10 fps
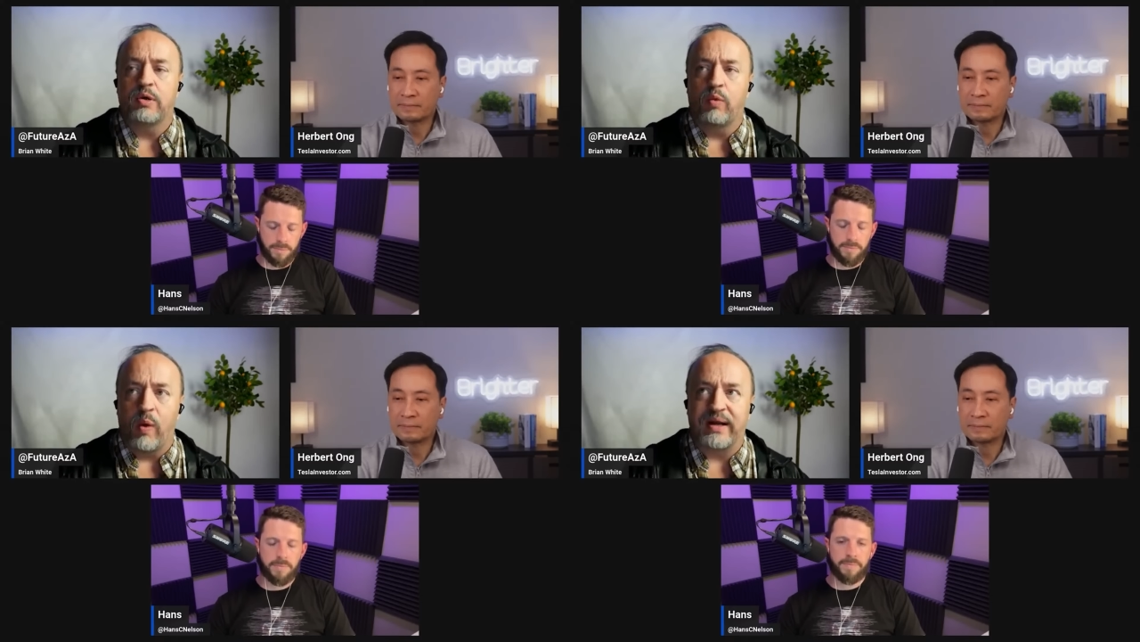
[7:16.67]

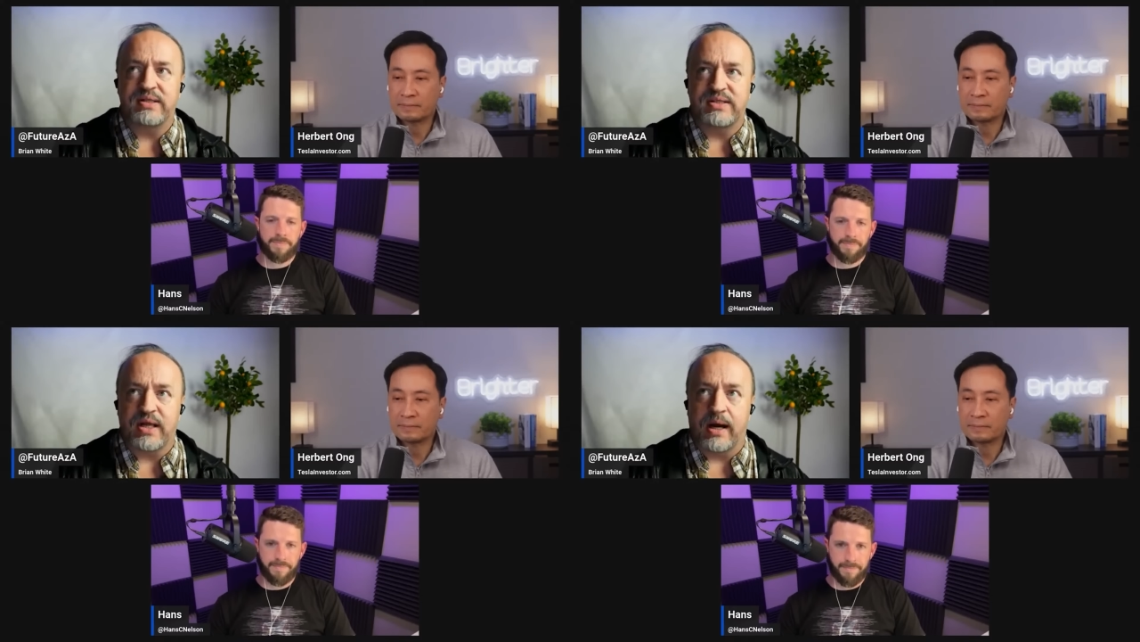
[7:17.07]
Speaker 1: when a
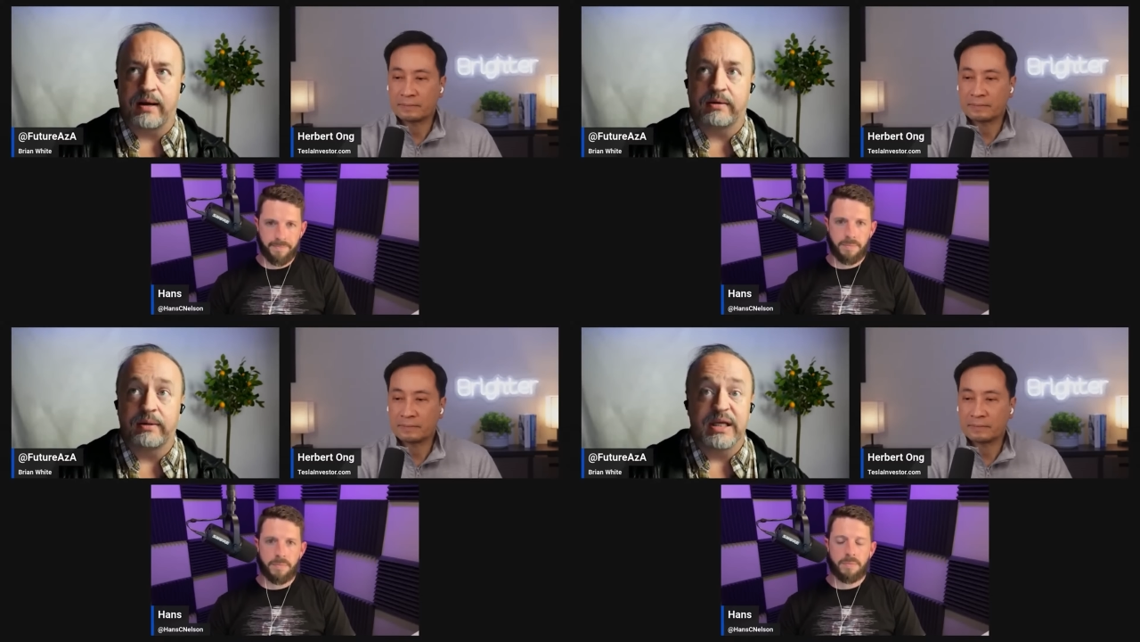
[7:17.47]

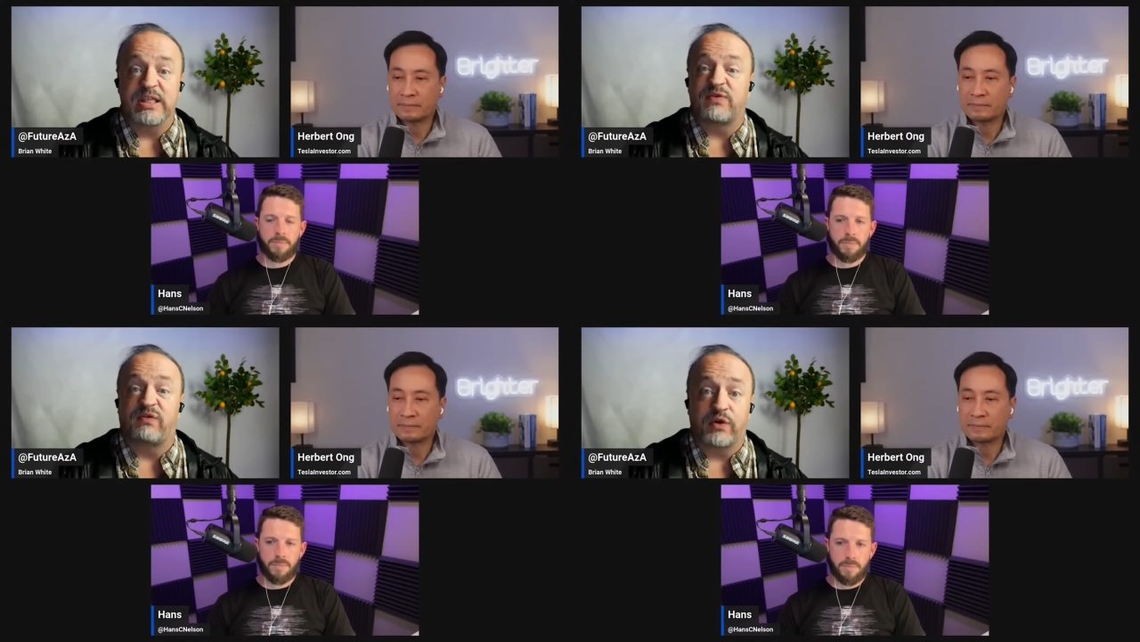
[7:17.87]
stock
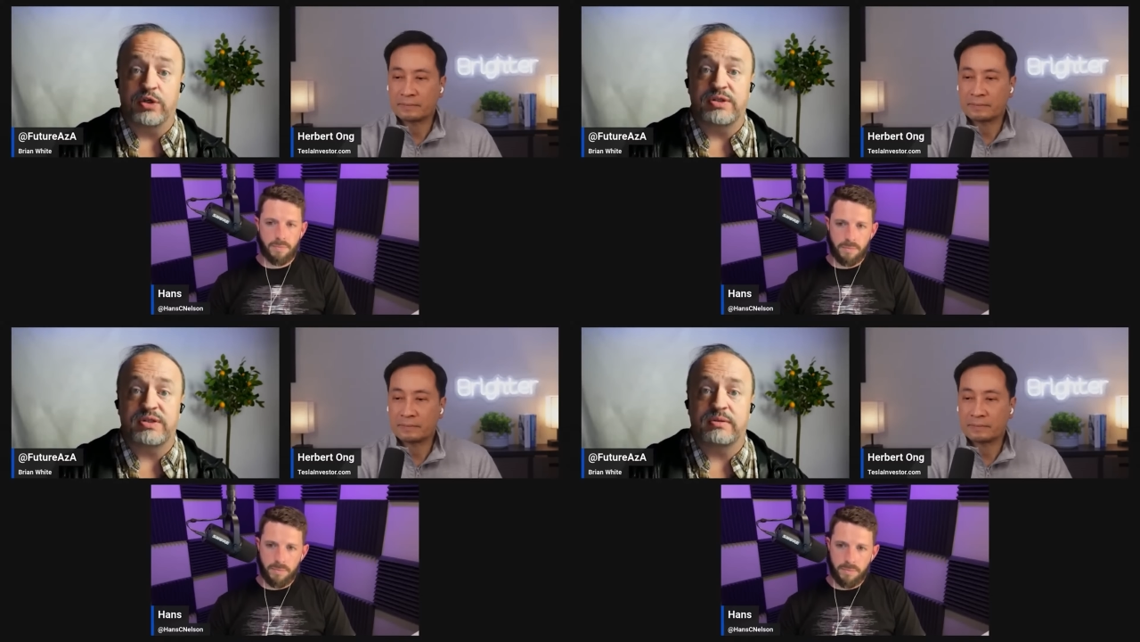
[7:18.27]
is
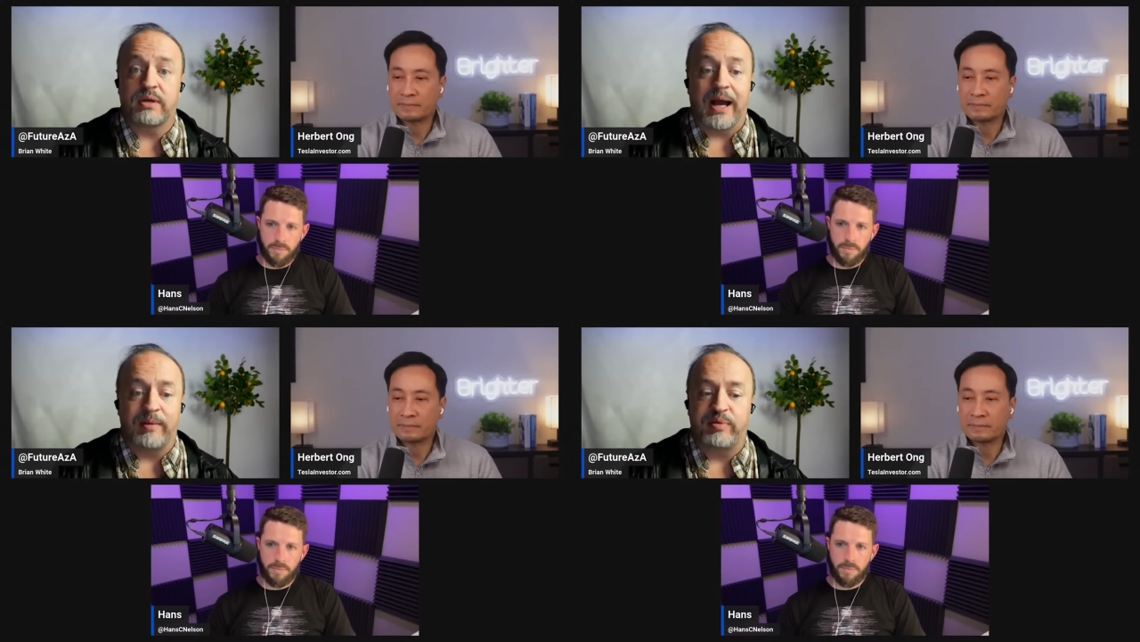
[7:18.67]
first
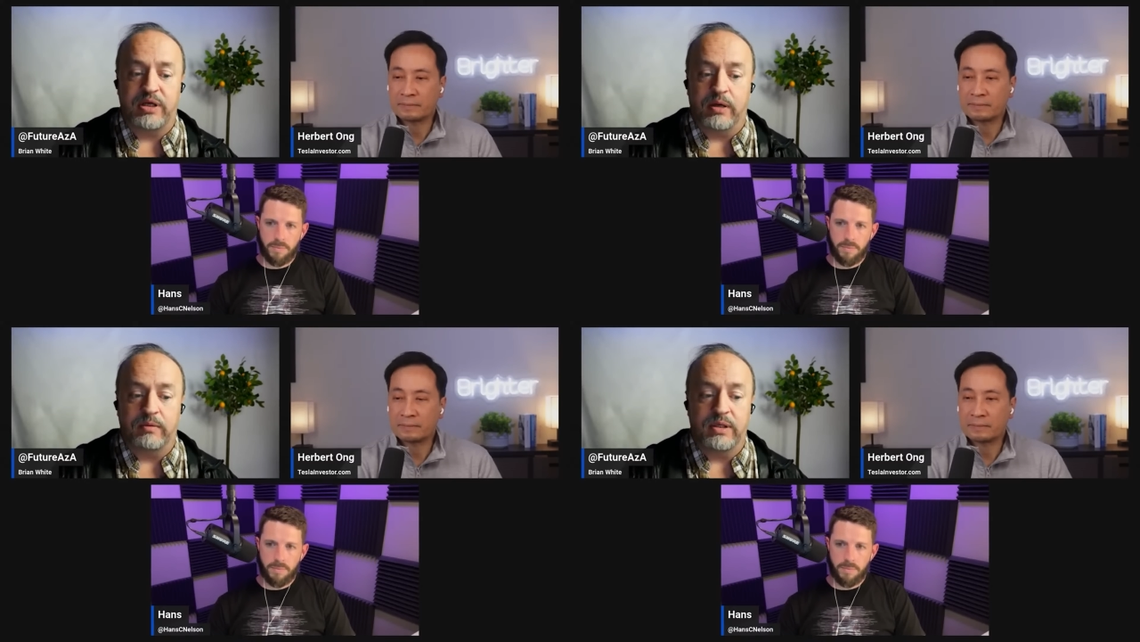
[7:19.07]
I
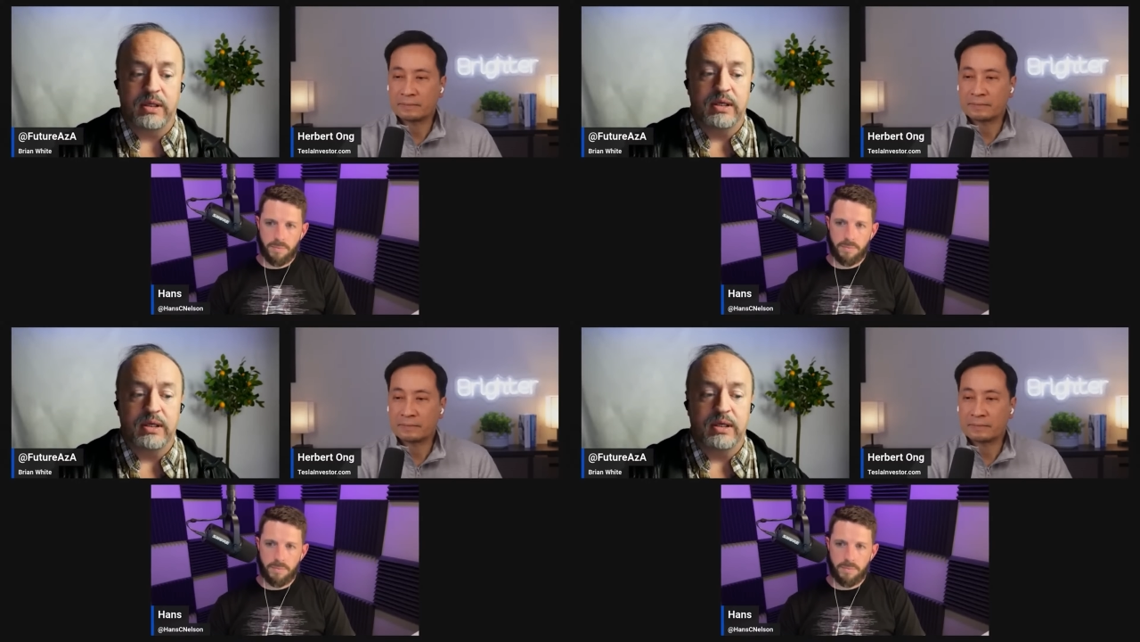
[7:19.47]
P O'd.